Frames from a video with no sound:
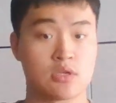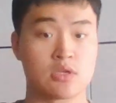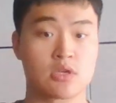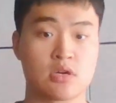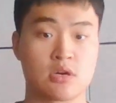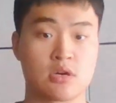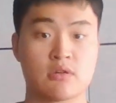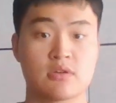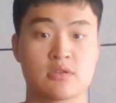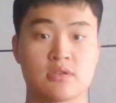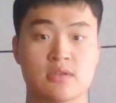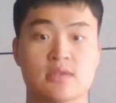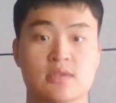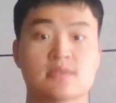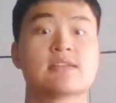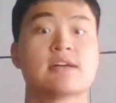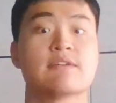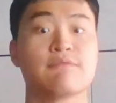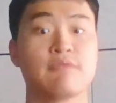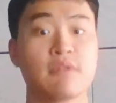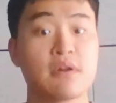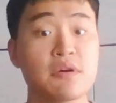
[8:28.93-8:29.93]
the current
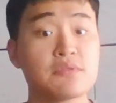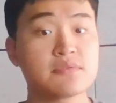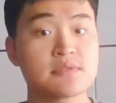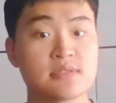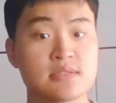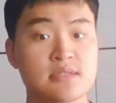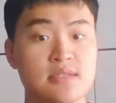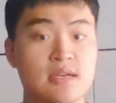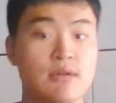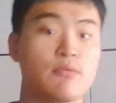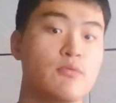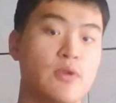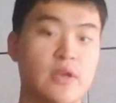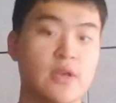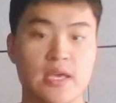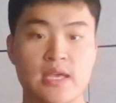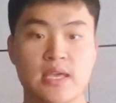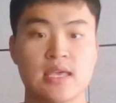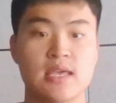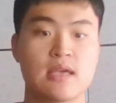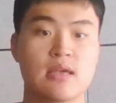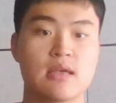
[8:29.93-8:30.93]
does not flow, then
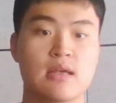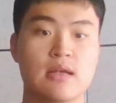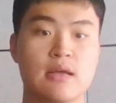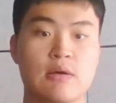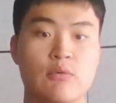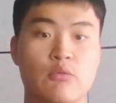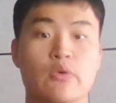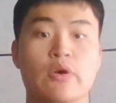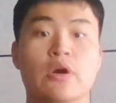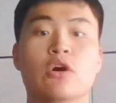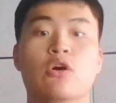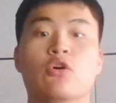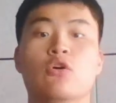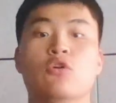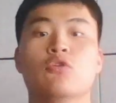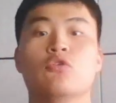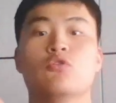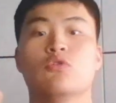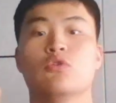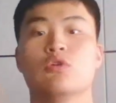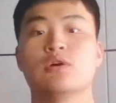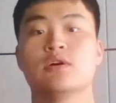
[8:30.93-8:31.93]
we
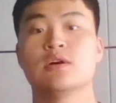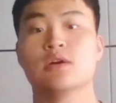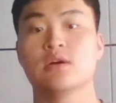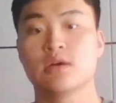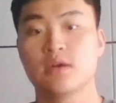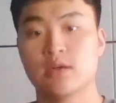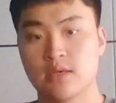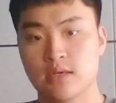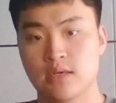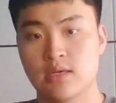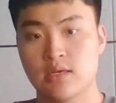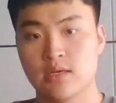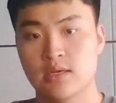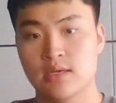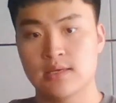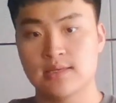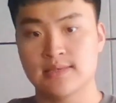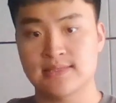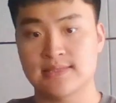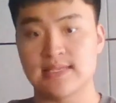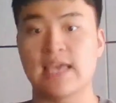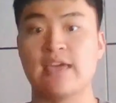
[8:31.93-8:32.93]
will
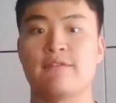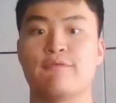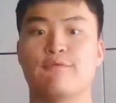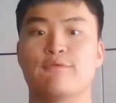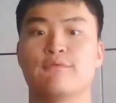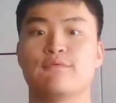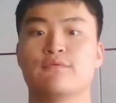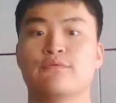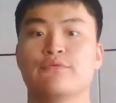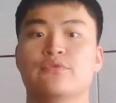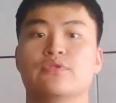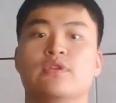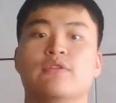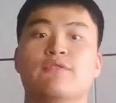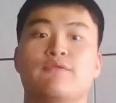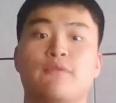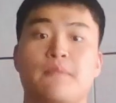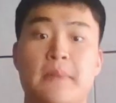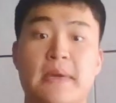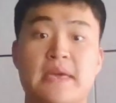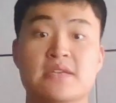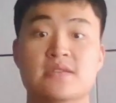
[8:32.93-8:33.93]
save
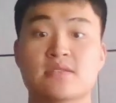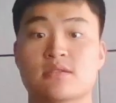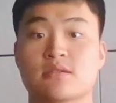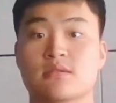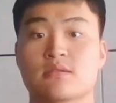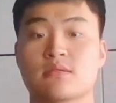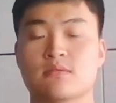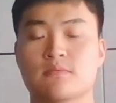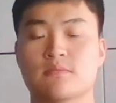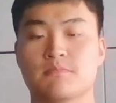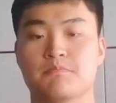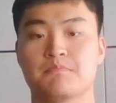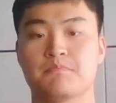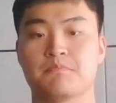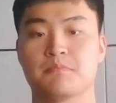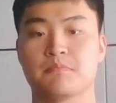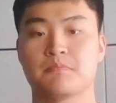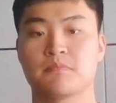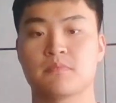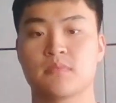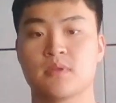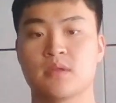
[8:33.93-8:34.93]
information
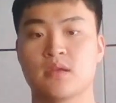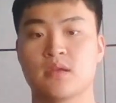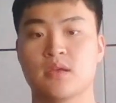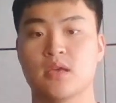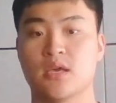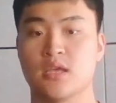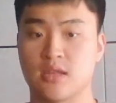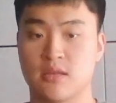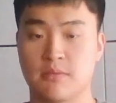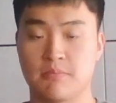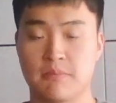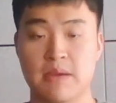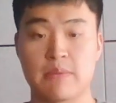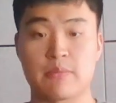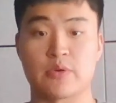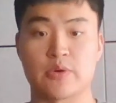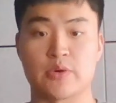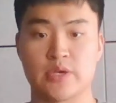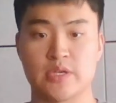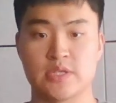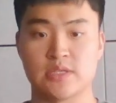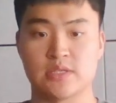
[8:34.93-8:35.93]
in the
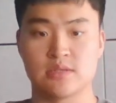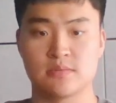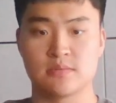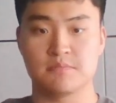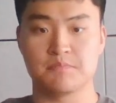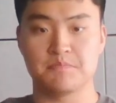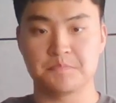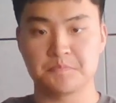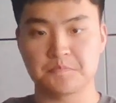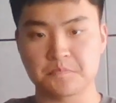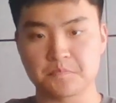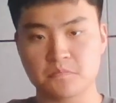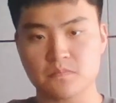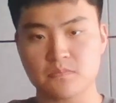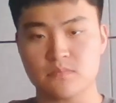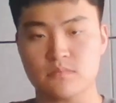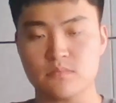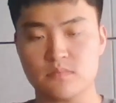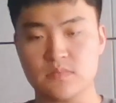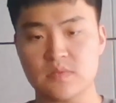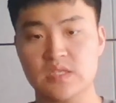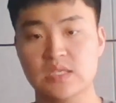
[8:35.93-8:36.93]
memories.
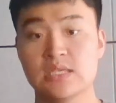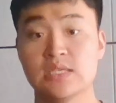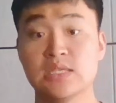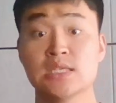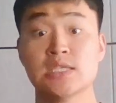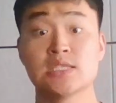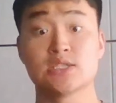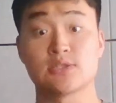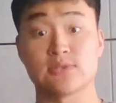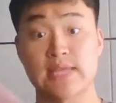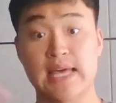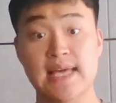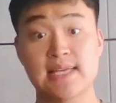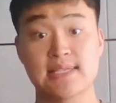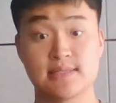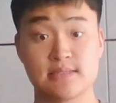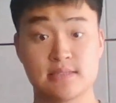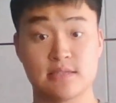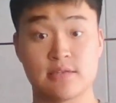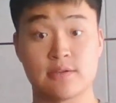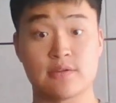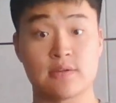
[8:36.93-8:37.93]
So
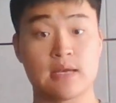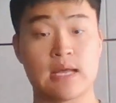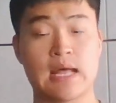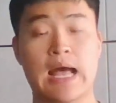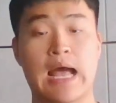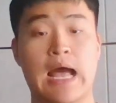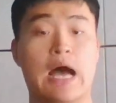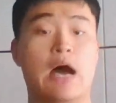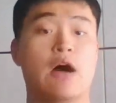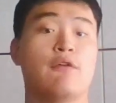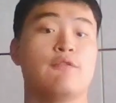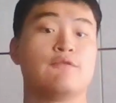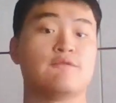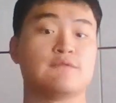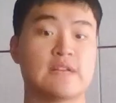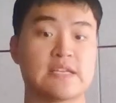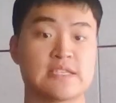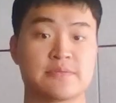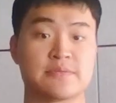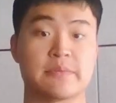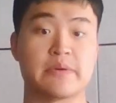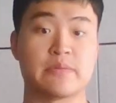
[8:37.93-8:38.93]
that's how
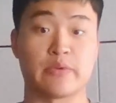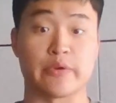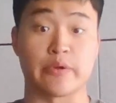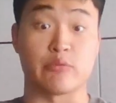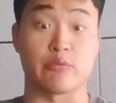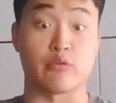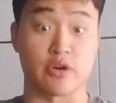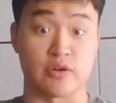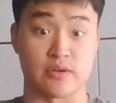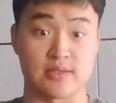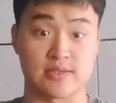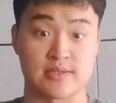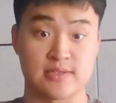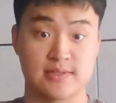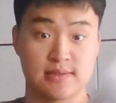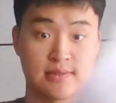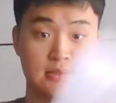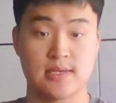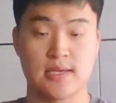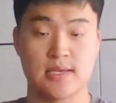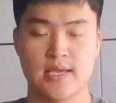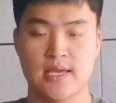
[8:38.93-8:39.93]
flash memory
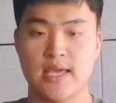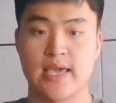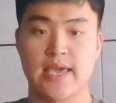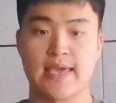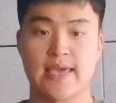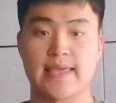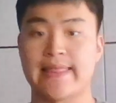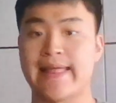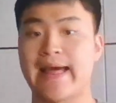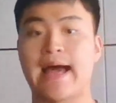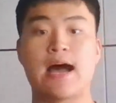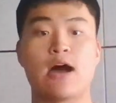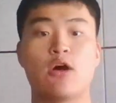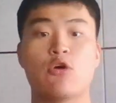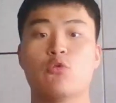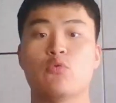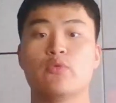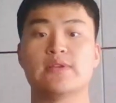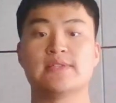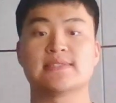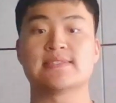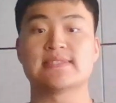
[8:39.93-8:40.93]
works, and
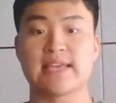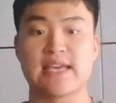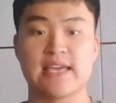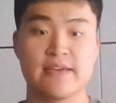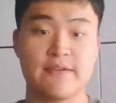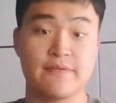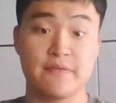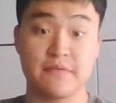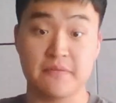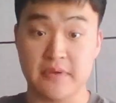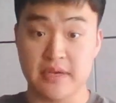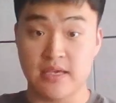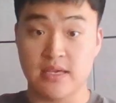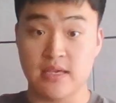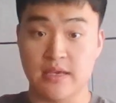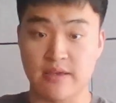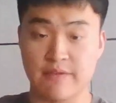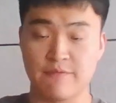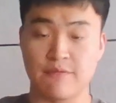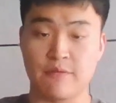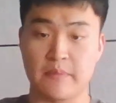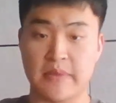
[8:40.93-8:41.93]
how we save
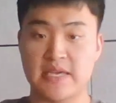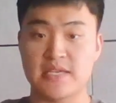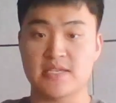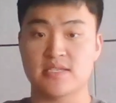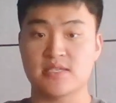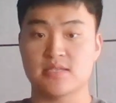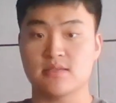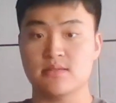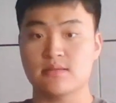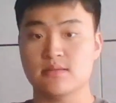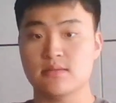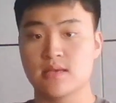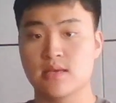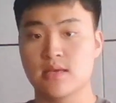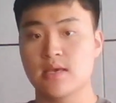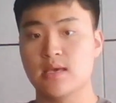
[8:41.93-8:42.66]
information